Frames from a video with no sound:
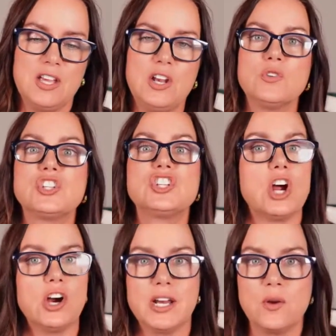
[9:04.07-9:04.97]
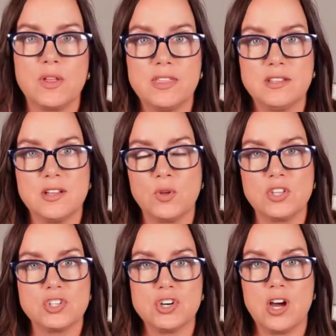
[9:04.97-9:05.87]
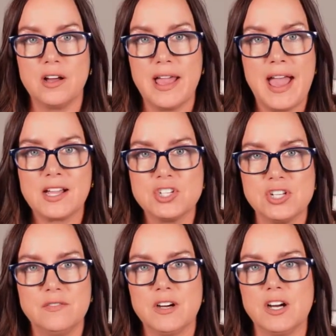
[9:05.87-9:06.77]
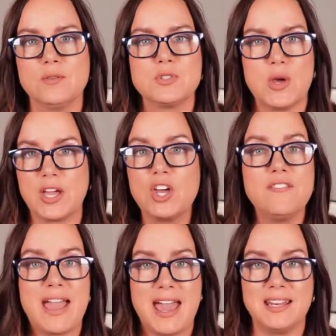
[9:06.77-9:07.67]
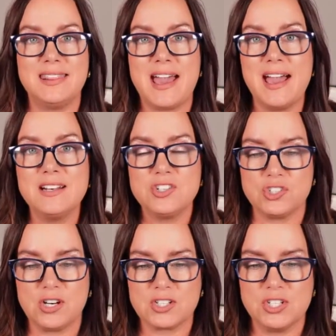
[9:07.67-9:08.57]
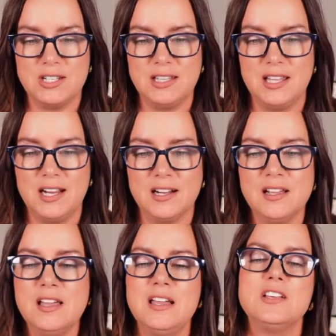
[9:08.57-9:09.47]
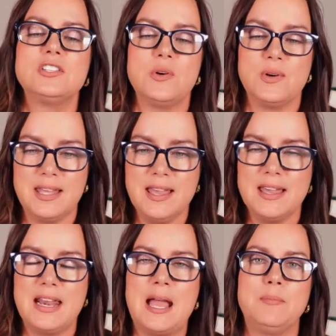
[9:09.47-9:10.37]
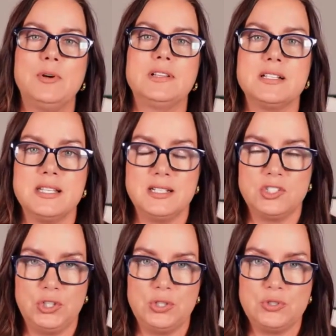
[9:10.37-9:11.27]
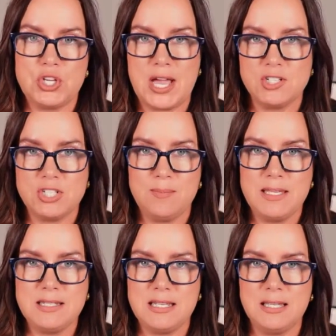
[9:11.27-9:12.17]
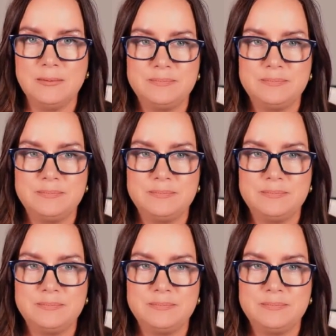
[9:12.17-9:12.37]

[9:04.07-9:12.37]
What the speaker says: starting with a strong action verb. So I could have added that instruction in there. So again, I put this into ChatGPT.